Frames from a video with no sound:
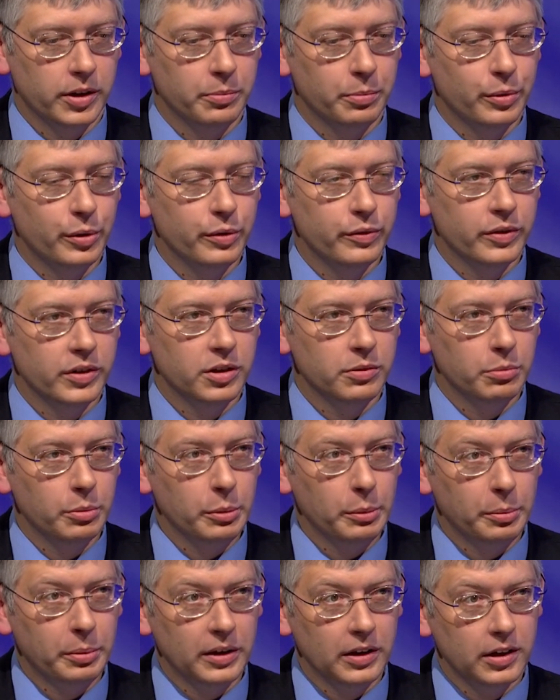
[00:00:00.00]
improving the
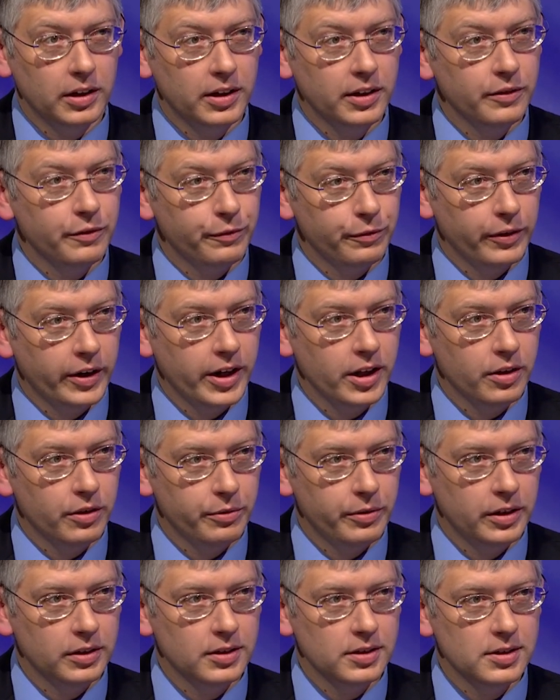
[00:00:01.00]
mobility of freight
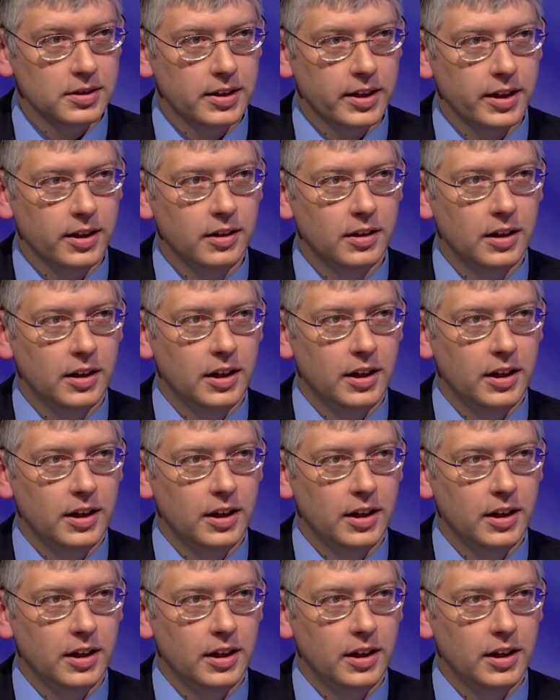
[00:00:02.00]
throughout the state,